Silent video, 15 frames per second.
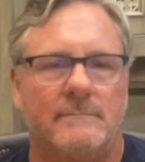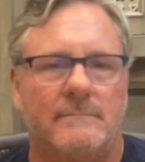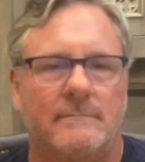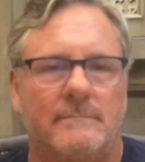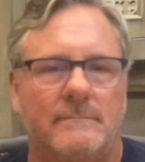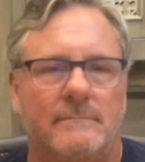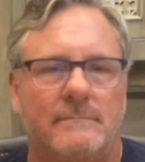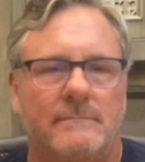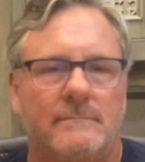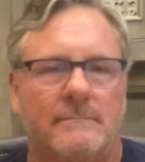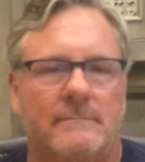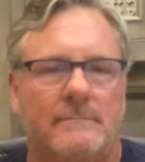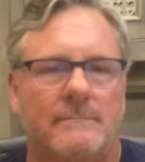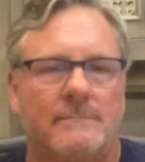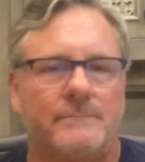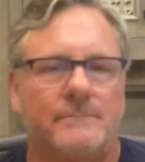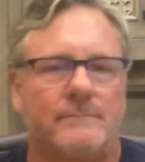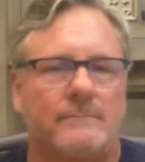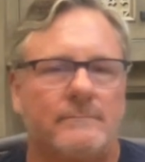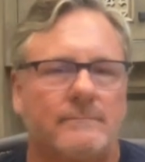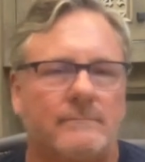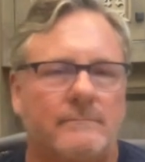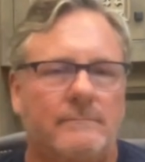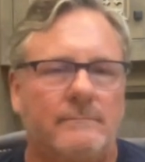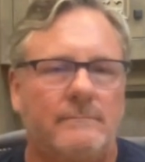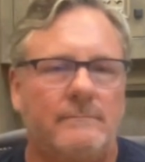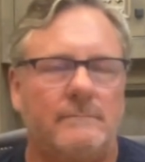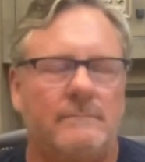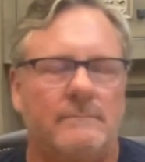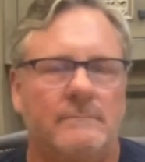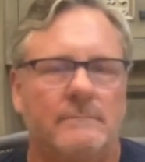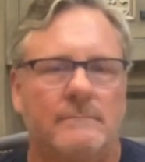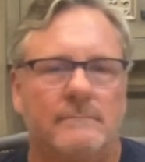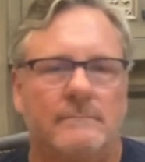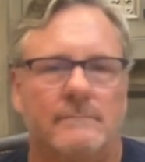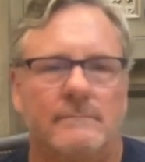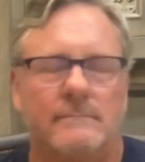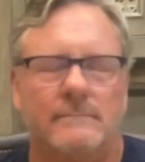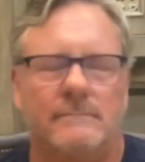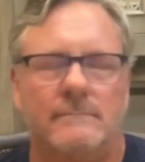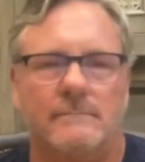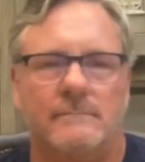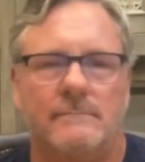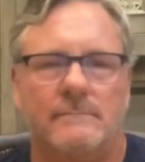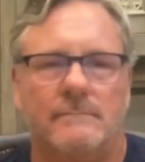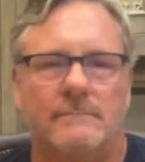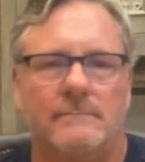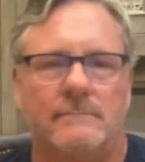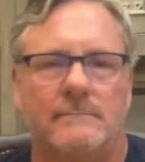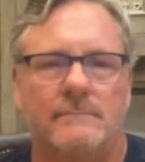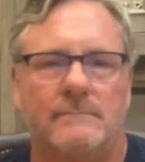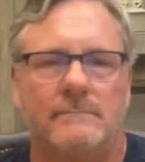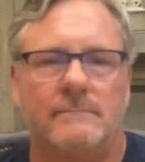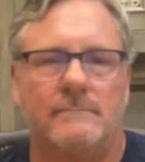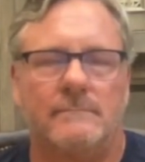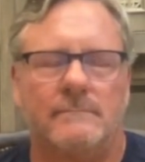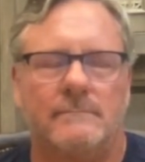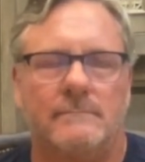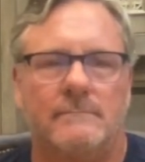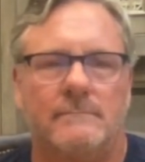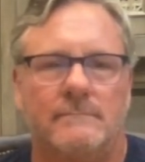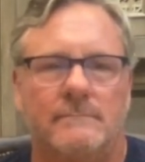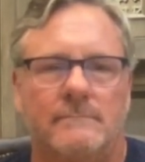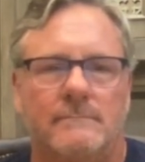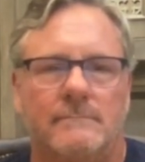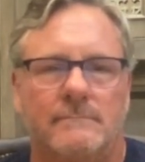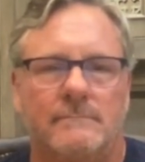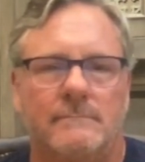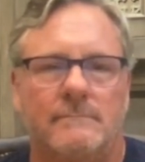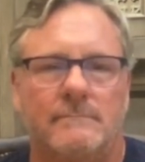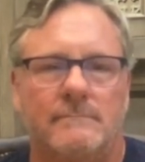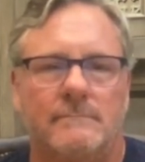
(not speaking)